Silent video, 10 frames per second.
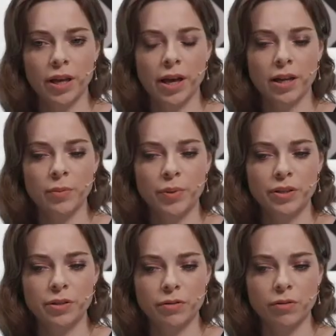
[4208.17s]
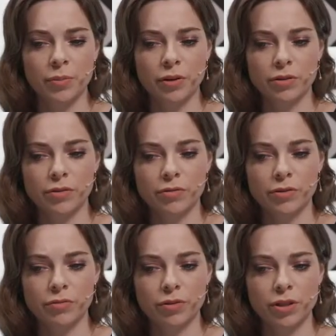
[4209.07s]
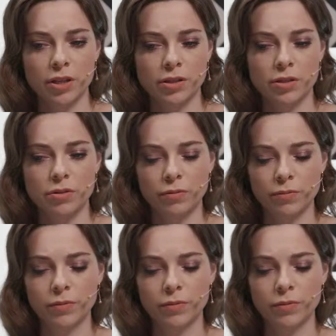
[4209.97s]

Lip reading: any piece at all, because there is rook takes c2.